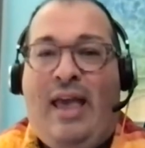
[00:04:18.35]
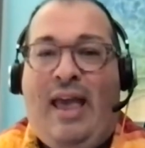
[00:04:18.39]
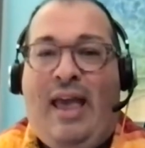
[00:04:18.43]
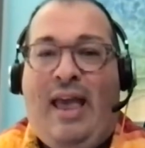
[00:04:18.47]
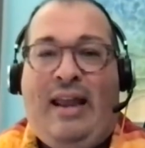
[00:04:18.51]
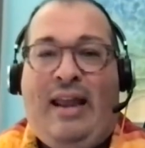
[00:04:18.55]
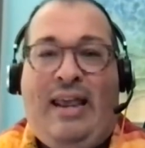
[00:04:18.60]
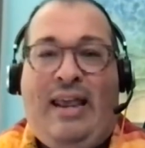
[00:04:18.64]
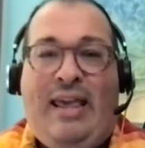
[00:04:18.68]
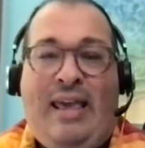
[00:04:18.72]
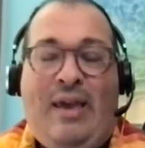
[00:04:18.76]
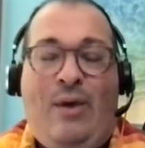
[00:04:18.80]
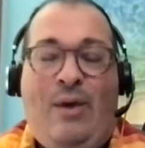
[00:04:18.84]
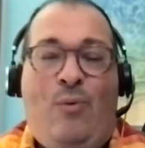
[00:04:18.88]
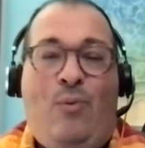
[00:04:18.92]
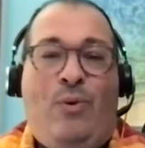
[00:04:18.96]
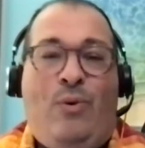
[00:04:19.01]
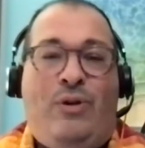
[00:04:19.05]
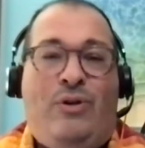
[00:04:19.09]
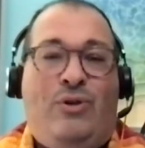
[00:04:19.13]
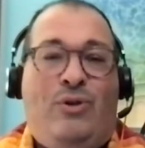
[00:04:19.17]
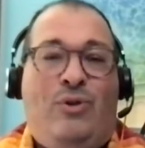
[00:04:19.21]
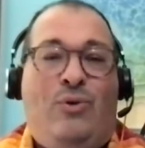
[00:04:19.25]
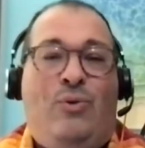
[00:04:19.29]
And he
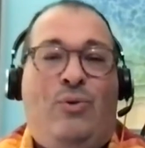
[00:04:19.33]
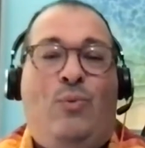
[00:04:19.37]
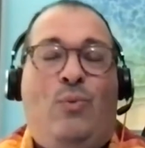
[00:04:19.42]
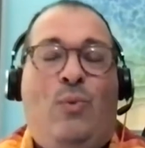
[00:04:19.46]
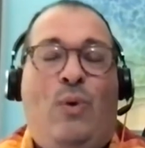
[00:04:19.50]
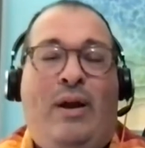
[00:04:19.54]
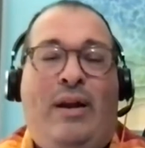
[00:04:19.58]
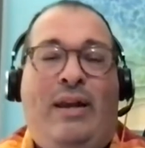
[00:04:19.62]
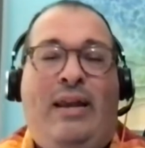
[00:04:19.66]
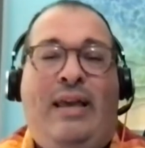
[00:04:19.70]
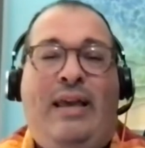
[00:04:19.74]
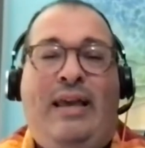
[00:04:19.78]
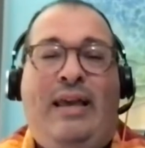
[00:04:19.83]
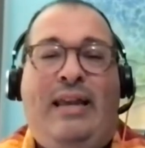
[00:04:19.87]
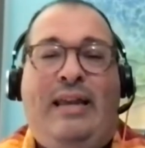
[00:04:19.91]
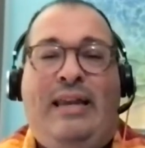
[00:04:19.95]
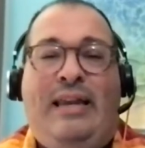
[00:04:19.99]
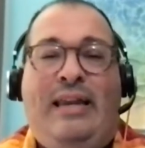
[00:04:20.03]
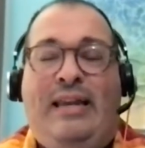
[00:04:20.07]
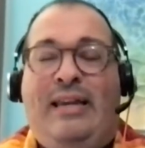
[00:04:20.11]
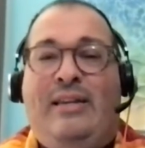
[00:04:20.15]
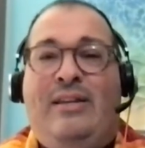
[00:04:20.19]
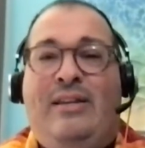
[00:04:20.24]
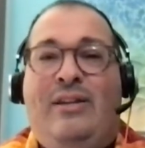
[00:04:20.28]
would do what he
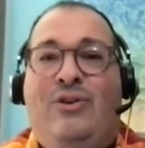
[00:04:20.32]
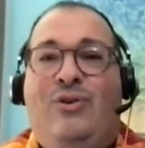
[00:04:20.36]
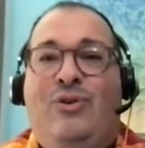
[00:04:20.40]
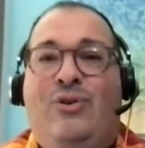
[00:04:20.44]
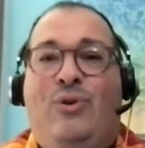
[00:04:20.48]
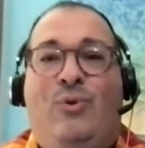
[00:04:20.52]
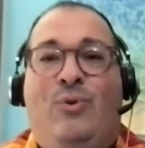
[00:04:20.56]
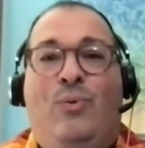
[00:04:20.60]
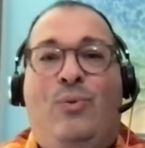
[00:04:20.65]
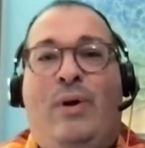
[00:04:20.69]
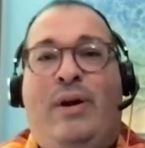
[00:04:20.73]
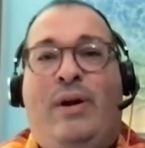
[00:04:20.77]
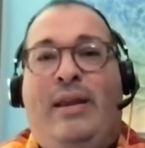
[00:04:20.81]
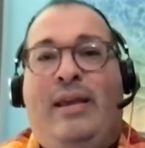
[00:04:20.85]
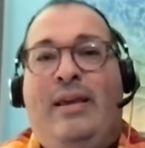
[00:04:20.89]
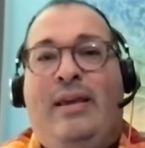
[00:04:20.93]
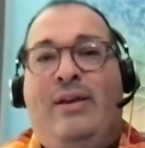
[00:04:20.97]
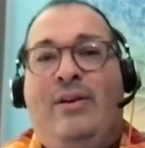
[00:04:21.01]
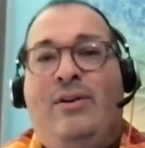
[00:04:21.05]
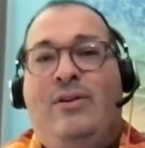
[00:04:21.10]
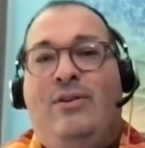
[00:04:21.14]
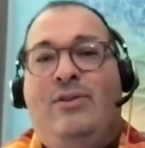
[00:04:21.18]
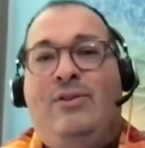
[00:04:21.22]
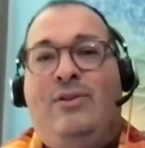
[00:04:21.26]
needed to do, what he
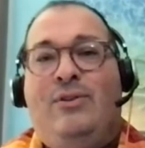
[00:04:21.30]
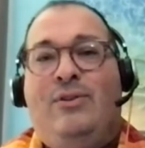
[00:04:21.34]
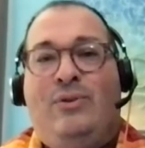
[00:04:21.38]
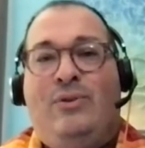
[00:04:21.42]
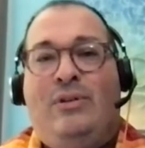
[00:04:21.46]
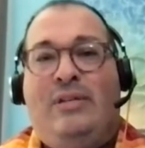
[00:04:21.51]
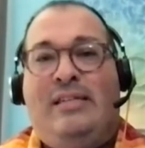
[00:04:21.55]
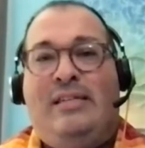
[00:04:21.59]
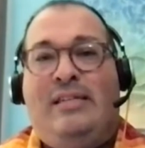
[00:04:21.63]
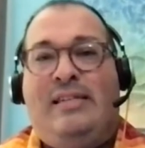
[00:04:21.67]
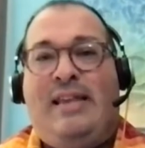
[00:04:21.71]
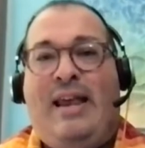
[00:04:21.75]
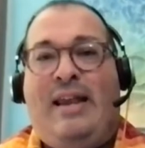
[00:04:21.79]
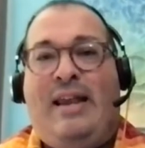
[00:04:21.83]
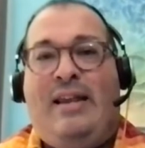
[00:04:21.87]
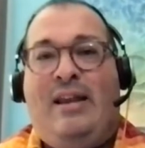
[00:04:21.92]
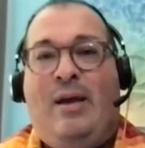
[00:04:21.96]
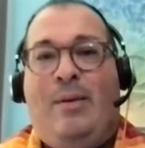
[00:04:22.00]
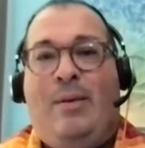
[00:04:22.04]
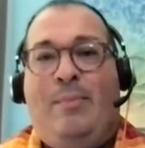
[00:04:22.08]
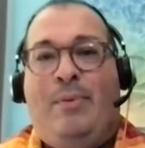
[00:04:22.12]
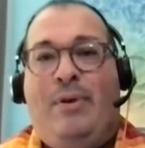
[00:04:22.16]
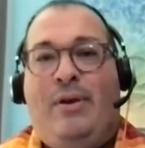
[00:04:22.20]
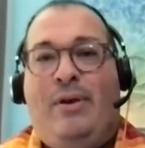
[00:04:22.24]
could do to stand
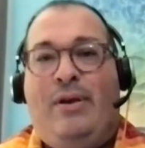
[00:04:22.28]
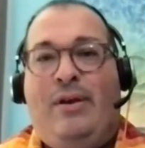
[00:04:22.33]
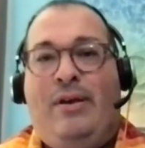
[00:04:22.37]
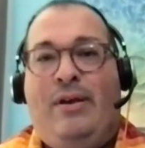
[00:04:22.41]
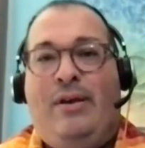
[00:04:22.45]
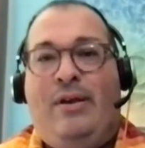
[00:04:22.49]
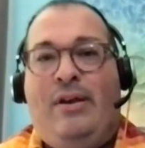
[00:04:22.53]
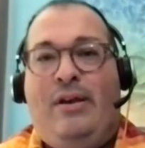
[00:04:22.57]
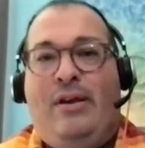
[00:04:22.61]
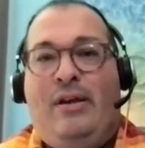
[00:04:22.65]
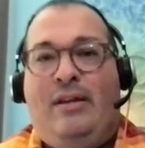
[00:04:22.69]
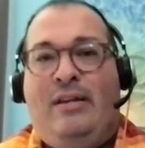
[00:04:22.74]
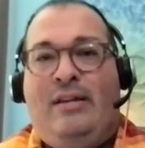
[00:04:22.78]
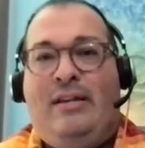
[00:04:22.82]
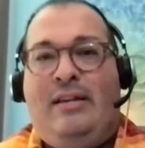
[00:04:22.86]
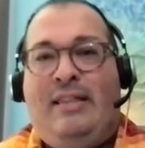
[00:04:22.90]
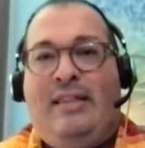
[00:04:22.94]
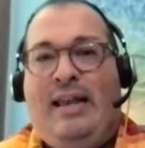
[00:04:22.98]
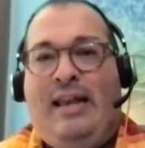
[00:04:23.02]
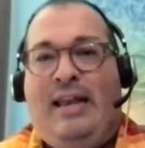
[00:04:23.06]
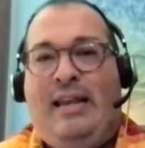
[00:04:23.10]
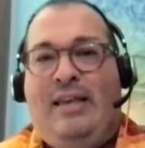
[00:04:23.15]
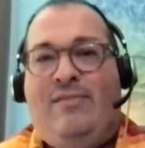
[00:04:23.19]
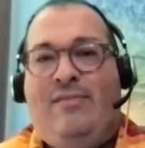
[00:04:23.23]
up to
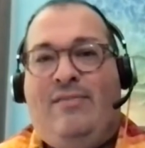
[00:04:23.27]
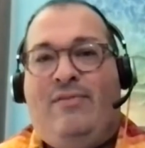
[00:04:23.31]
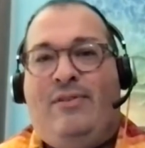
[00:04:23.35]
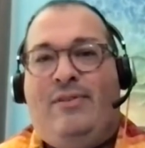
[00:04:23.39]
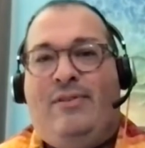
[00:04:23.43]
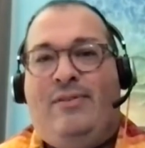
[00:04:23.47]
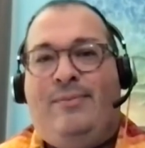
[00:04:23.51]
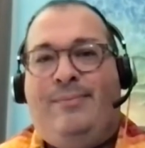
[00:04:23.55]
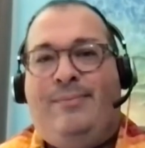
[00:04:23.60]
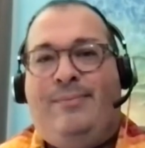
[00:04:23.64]
that evil.